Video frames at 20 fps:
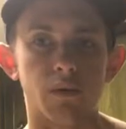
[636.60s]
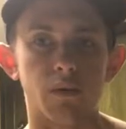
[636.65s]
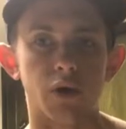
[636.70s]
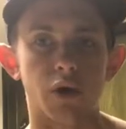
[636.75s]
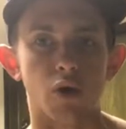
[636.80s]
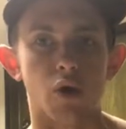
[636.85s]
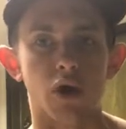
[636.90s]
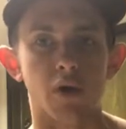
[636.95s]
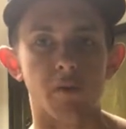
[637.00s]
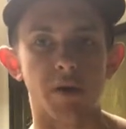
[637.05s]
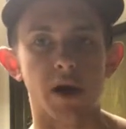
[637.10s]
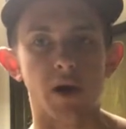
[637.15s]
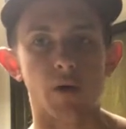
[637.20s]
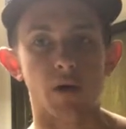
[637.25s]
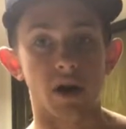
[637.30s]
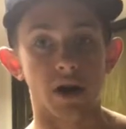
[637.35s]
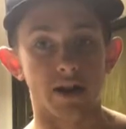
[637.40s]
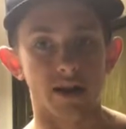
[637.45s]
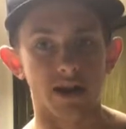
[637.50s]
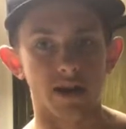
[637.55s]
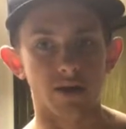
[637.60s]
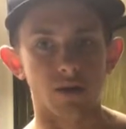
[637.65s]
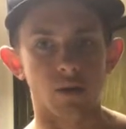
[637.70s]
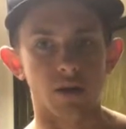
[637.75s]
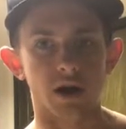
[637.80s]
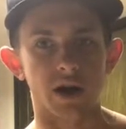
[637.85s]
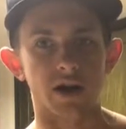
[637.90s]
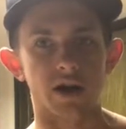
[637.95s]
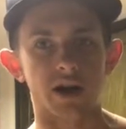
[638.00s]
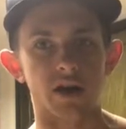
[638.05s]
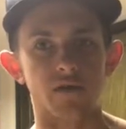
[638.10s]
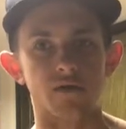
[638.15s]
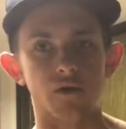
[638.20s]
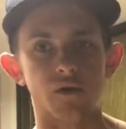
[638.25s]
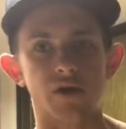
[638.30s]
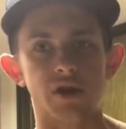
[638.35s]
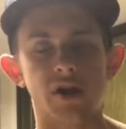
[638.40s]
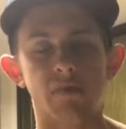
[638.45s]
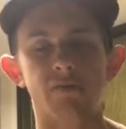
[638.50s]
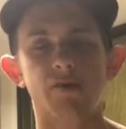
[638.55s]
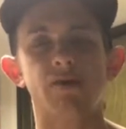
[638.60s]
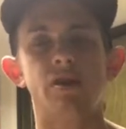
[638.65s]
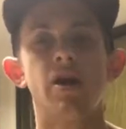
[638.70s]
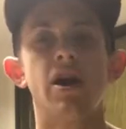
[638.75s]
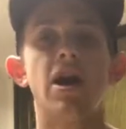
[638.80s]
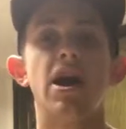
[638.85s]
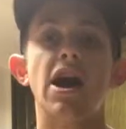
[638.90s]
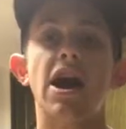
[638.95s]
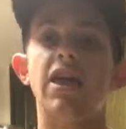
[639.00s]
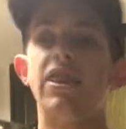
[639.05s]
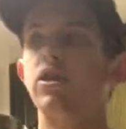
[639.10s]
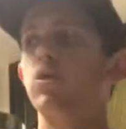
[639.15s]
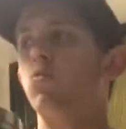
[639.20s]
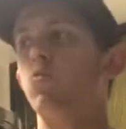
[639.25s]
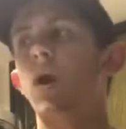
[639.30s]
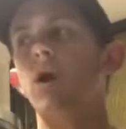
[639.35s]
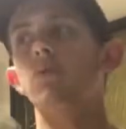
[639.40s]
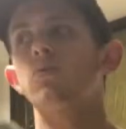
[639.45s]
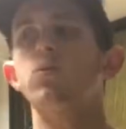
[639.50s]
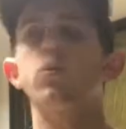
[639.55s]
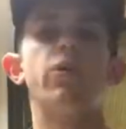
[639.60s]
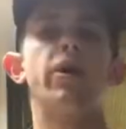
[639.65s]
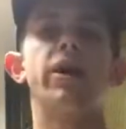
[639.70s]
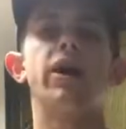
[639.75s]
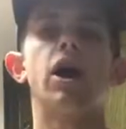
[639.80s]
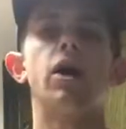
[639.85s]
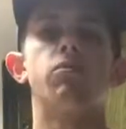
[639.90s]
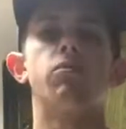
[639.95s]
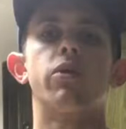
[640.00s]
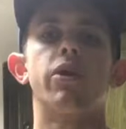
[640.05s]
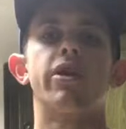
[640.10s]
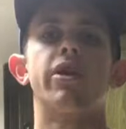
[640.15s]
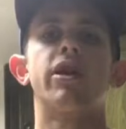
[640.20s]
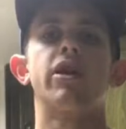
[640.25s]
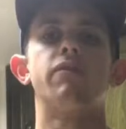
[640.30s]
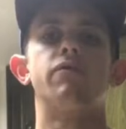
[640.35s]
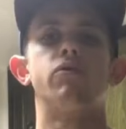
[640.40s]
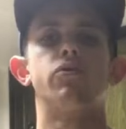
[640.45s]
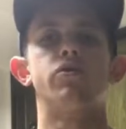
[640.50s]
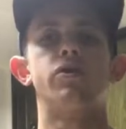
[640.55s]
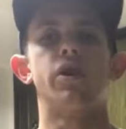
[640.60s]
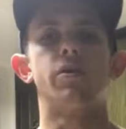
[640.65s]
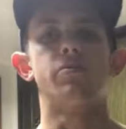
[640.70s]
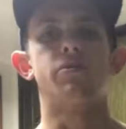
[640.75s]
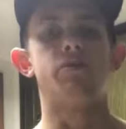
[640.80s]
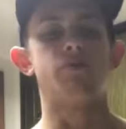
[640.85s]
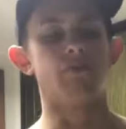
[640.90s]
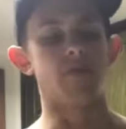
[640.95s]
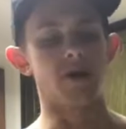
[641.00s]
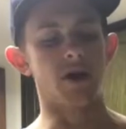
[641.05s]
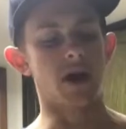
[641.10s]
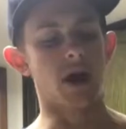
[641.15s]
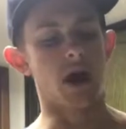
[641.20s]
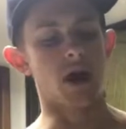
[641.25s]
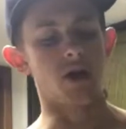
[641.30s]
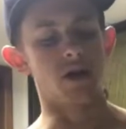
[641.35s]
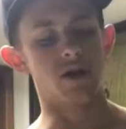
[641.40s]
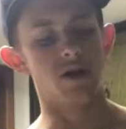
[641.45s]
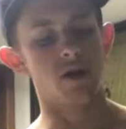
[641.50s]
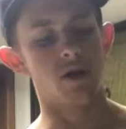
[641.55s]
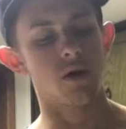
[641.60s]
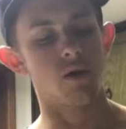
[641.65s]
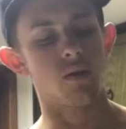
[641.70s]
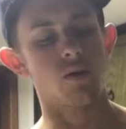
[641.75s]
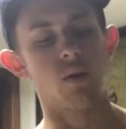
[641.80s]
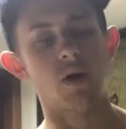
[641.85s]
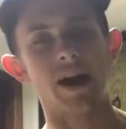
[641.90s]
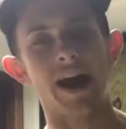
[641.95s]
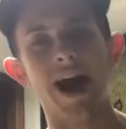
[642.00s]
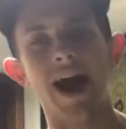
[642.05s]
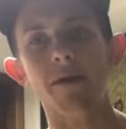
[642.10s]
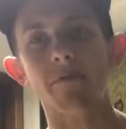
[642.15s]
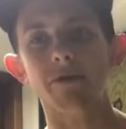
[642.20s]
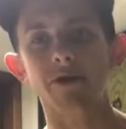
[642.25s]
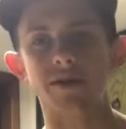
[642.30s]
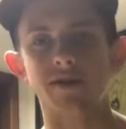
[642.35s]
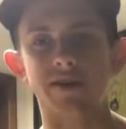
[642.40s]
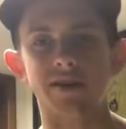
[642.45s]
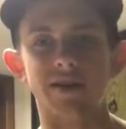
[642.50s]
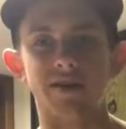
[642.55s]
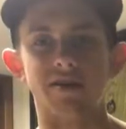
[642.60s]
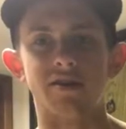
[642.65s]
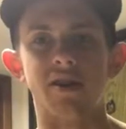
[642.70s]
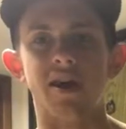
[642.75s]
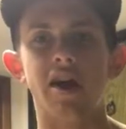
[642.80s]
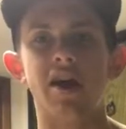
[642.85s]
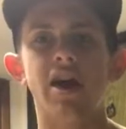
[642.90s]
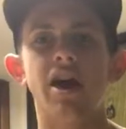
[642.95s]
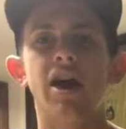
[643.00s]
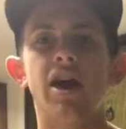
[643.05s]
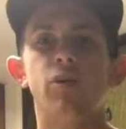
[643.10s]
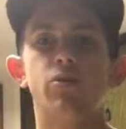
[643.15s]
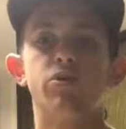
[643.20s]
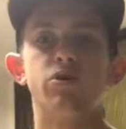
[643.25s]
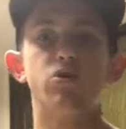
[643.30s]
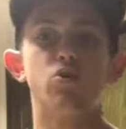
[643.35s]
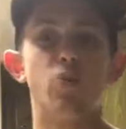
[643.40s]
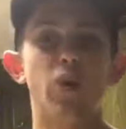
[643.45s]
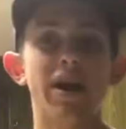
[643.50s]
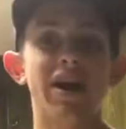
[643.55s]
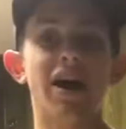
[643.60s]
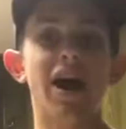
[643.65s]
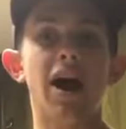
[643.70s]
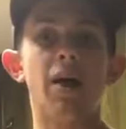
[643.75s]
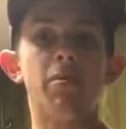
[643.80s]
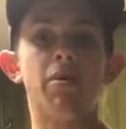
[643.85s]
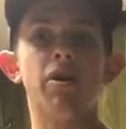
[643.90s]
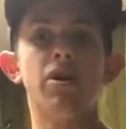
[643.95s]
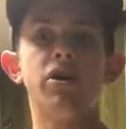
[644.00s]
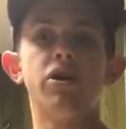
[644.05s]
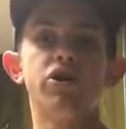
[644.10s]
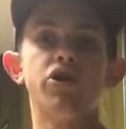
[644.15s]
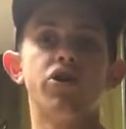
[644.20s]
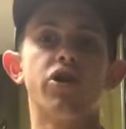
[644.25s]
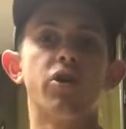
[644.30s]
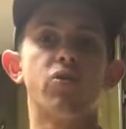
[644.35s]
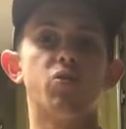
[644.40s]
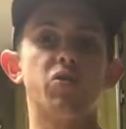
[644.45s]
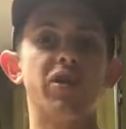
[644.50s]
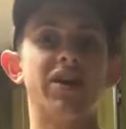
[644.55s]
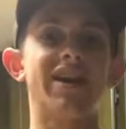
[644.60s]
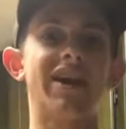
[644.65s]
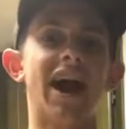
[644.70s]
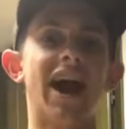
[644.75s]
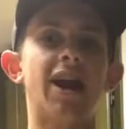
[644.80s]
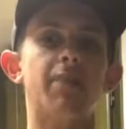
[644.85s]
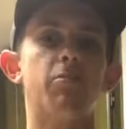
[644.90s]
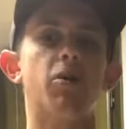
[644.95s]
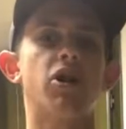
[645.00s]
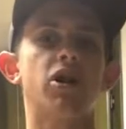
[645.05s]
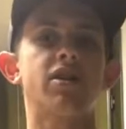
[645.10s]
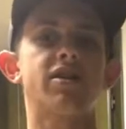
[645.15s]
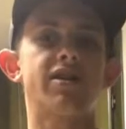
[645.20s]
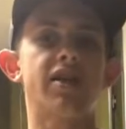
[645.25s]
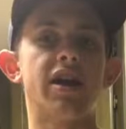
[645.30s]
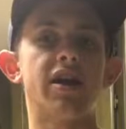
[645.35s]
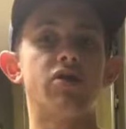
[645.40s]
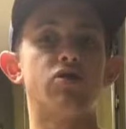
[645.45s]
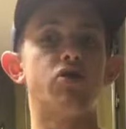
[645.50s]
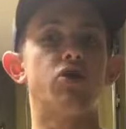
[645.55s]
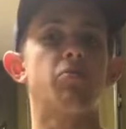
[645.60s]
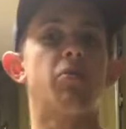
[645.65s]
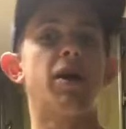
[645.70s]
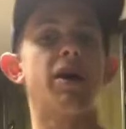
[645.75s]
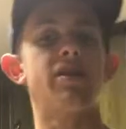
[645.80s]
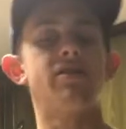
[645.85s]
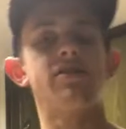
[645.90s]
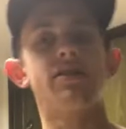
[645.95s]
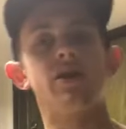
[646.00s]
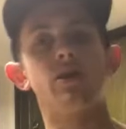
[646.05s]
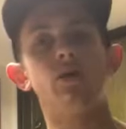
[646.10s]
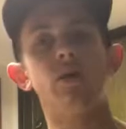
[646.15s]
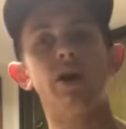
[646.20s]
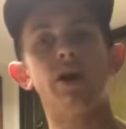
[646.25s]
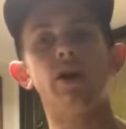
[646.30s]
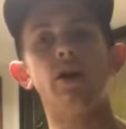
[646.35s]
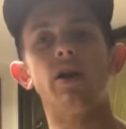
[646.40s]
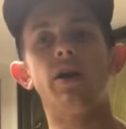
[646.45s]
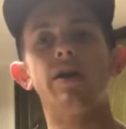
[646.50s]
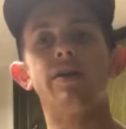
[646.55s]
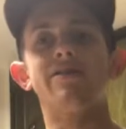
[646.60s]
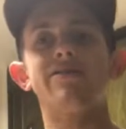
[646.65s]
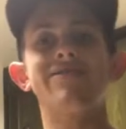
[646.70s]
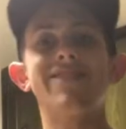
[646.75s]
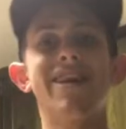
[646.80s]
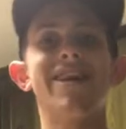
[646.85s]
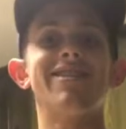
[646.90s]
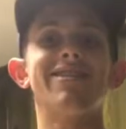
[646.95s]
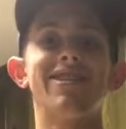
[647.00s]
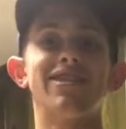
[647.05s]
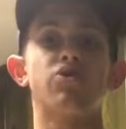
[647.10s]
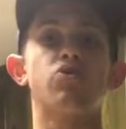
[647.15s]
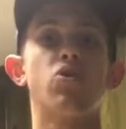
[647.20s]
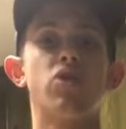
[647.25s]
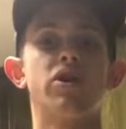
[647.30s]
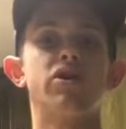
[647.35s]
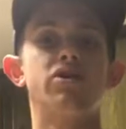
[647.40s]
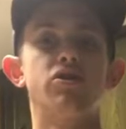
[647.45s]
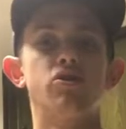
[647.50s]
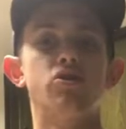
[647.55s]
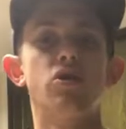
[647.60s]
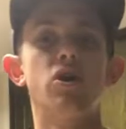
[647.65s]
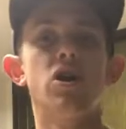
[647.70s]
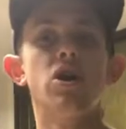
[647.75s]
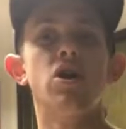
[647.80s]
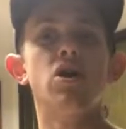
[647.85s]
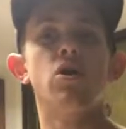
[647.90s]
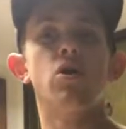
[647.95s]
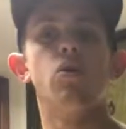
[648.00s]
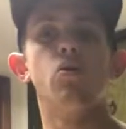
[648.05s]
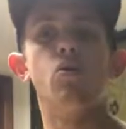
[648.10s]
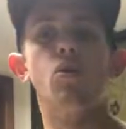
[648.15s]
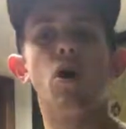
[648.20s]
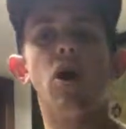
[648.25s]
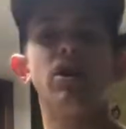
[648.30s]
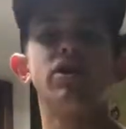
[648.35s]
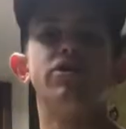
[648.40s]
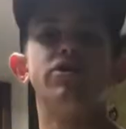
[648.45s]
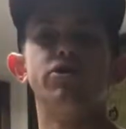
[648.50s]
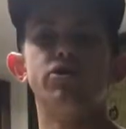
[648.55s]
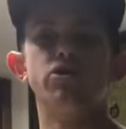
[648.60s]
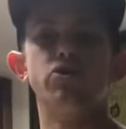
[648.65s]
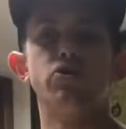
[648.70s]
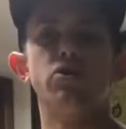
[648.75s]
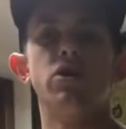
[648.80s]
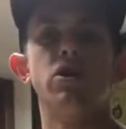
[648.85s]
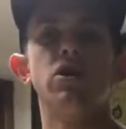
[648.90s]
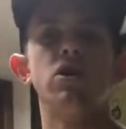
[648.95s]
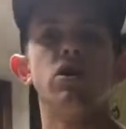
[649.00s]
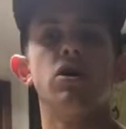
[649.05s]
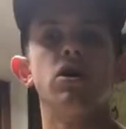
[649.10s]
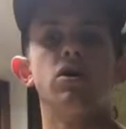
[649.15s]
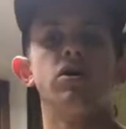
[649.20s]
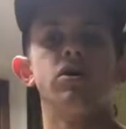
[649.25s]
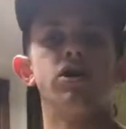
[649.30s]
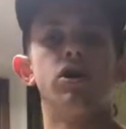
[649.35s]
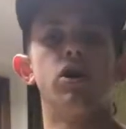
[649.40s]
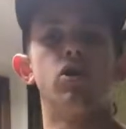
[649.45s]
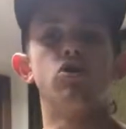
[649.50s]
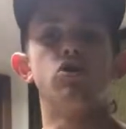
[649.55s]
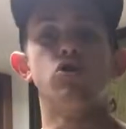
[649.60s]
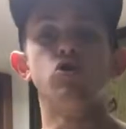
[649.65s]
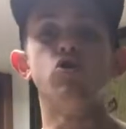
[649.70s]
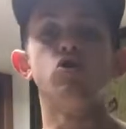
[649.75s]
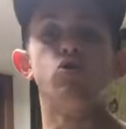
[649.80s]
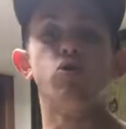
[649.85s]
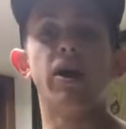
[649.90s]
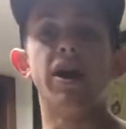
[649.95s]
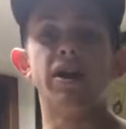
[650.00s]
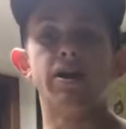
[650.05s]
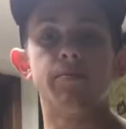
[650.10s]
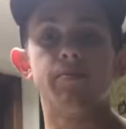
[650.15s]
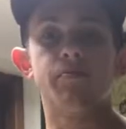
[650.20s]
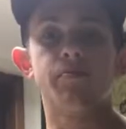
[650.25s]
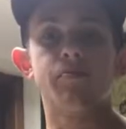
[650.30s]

we're going to bed, we're going to take a few sips, and then right when we wake up, we're going to take a few sips. Because what happens is, if you wake up, you're in a really catabolic state. So your body's in a state that's going to want to, lose weight.